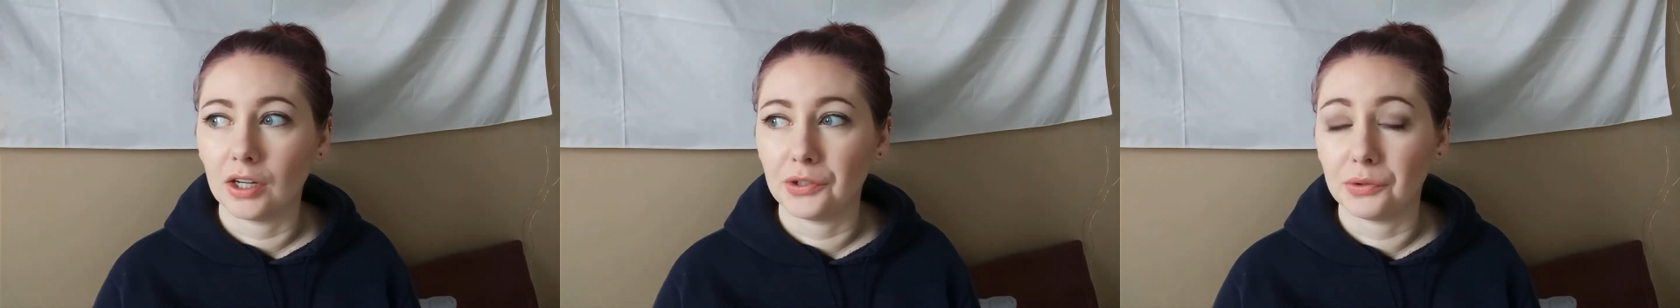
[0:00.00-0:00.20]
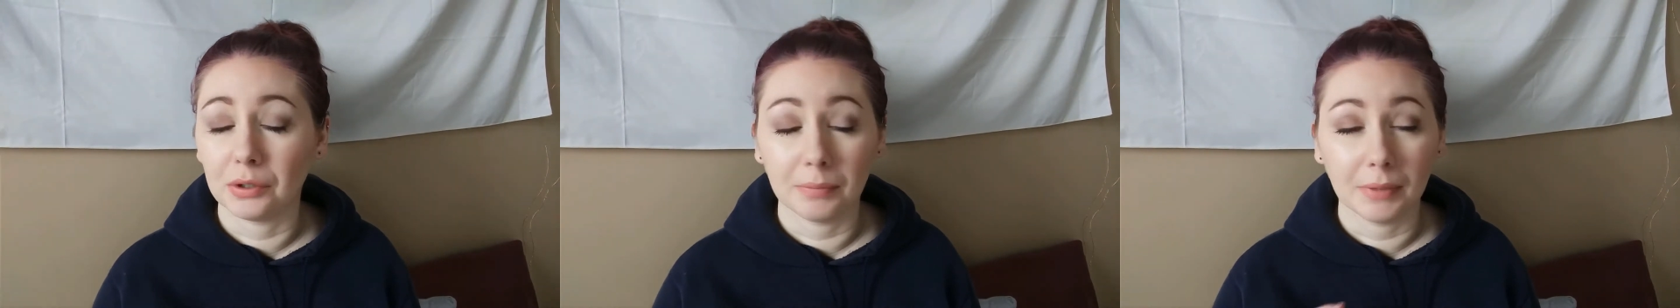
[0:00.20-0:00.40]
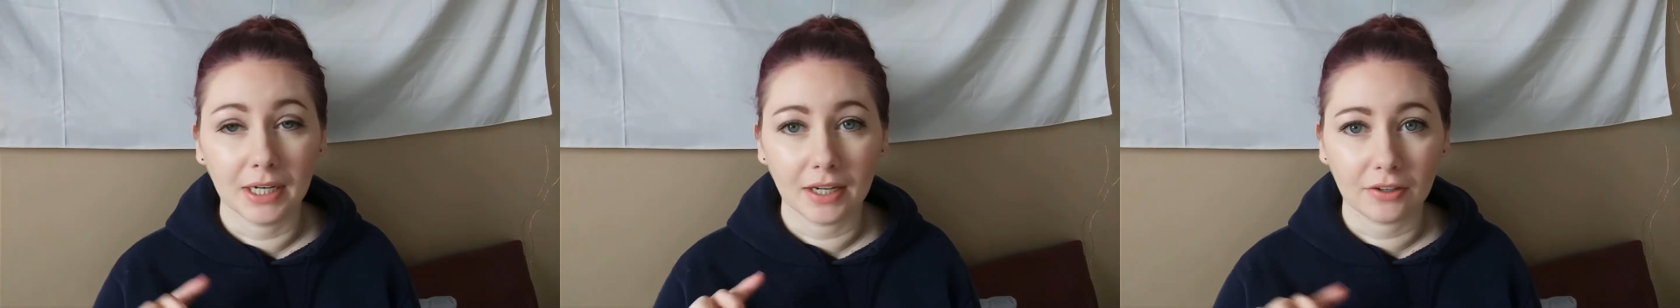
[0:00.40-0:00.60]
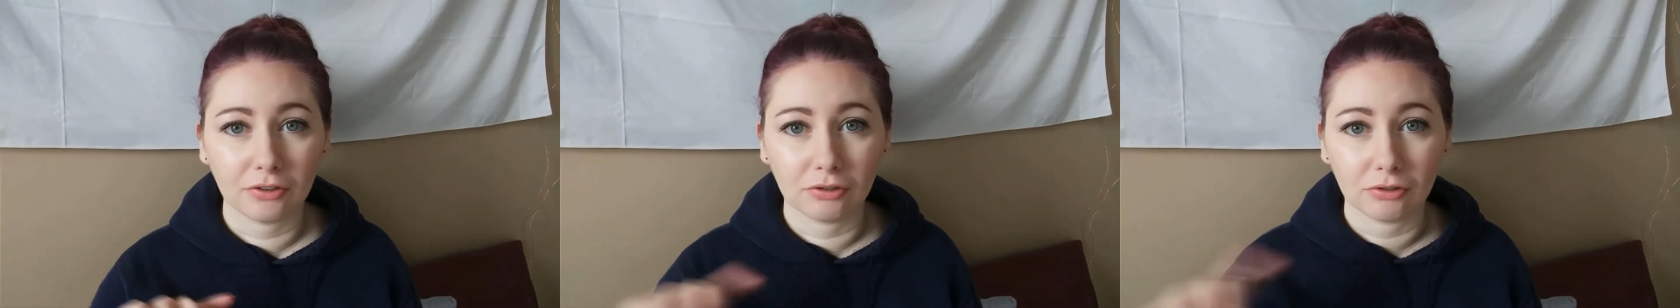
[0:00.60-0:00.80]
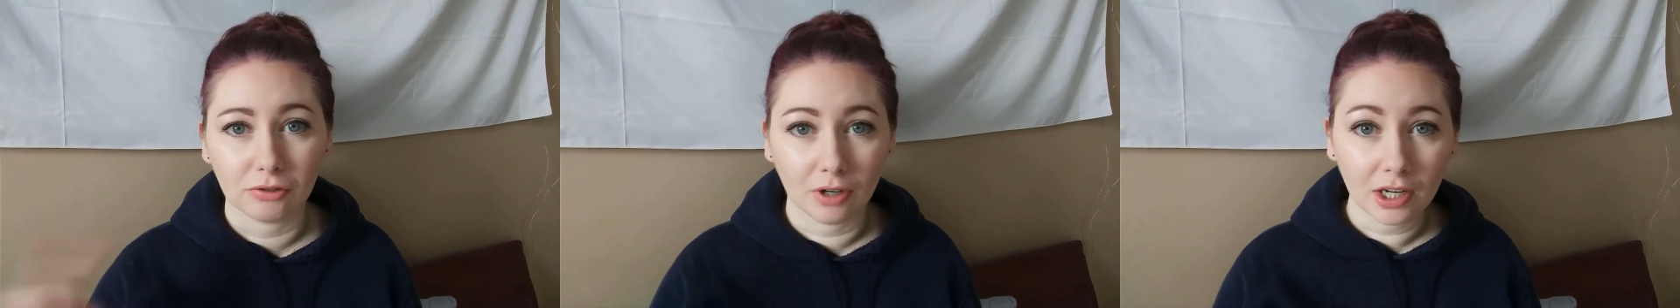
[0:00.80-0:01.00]
doing my
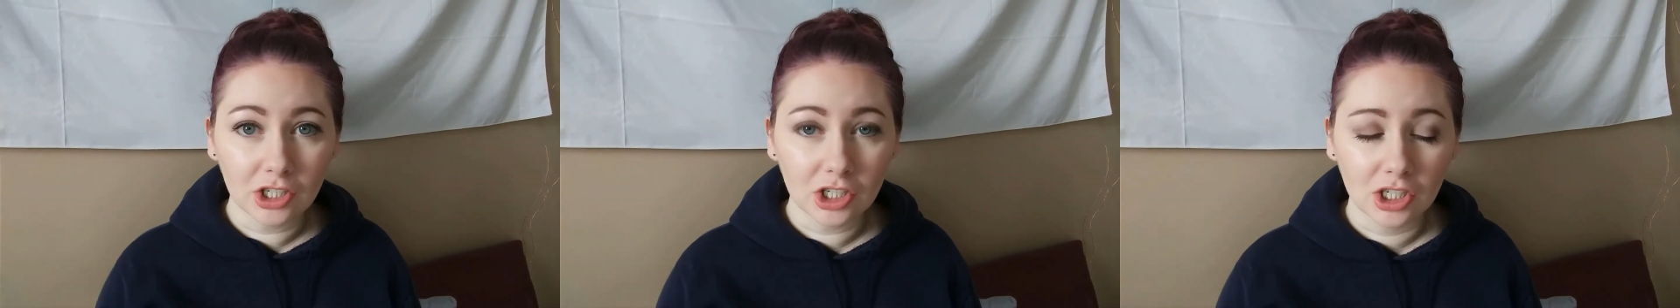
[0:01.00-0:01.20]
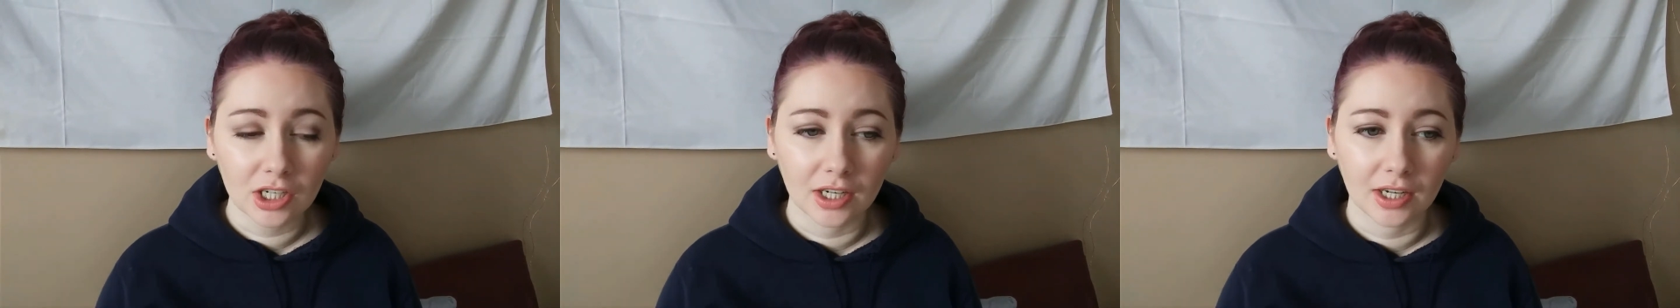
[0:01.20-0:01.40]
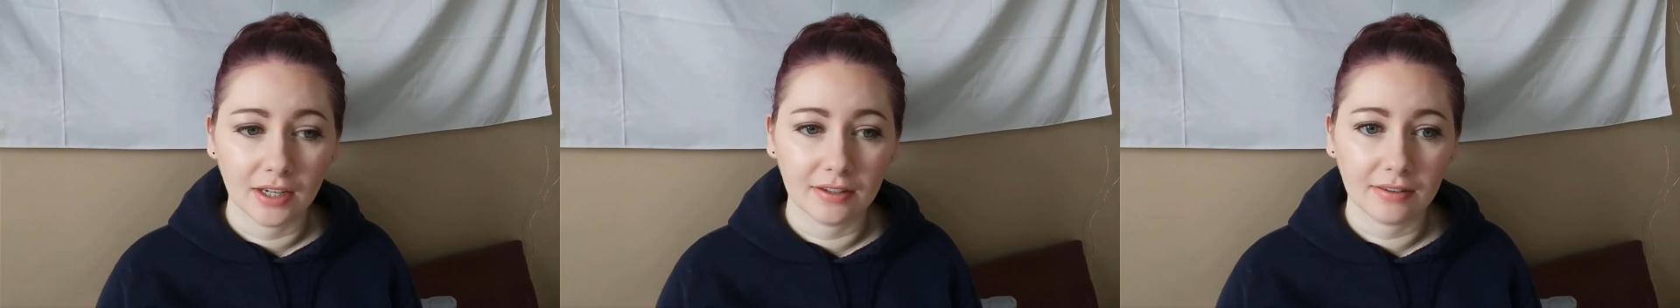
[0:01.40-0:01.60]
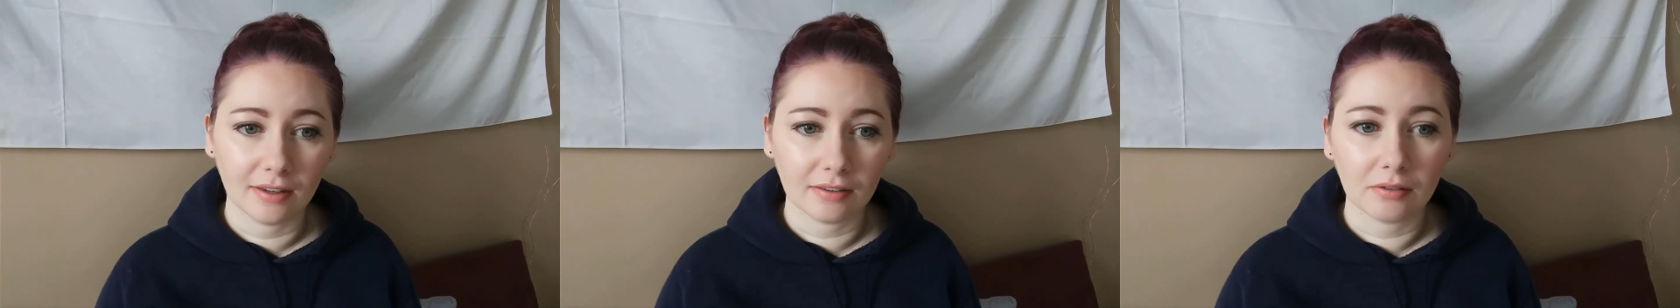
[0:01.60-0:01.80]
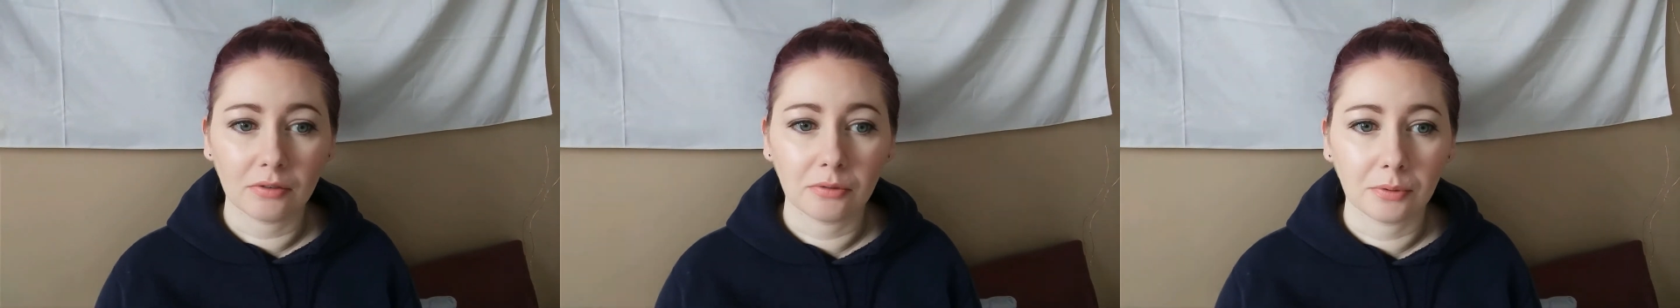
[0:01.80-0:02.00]
next stretch, it
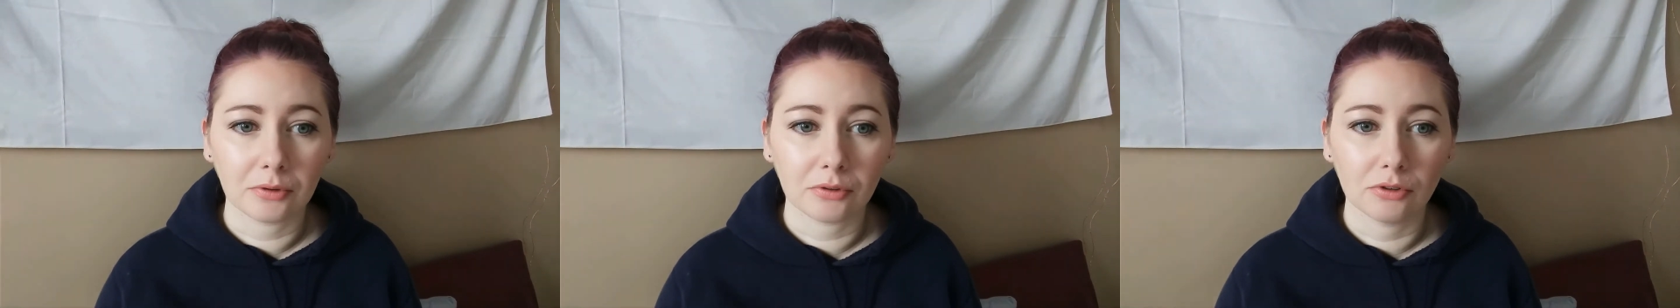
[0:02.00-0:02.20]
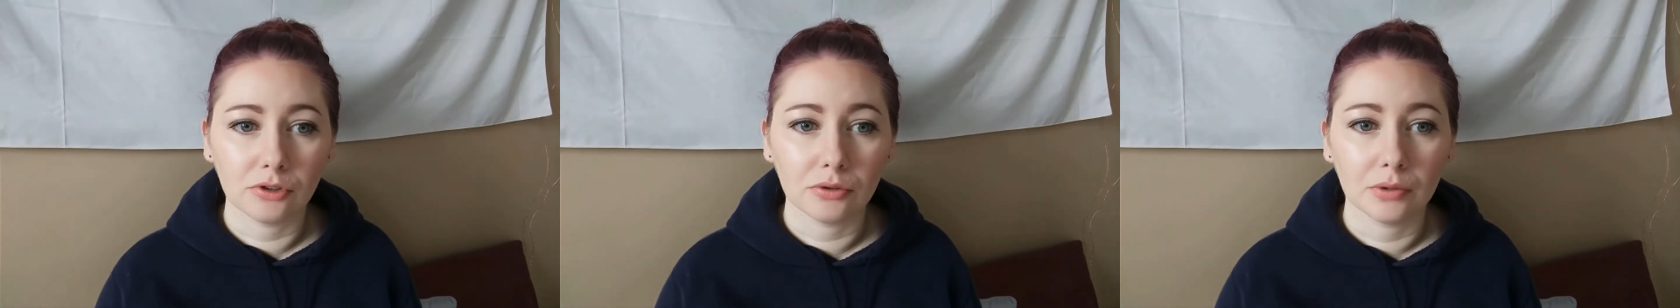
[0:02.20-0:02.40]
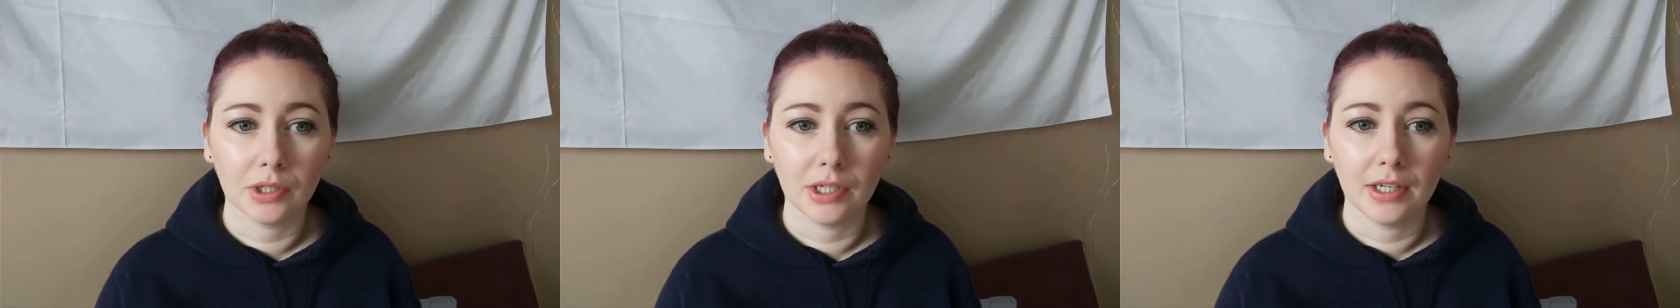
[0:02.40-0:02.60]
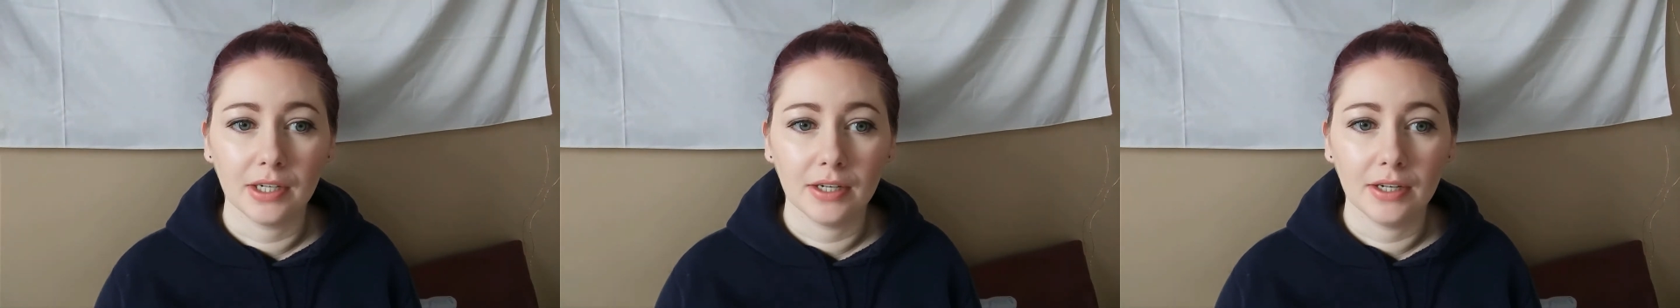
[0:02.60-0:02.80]
says I'm supposed to do it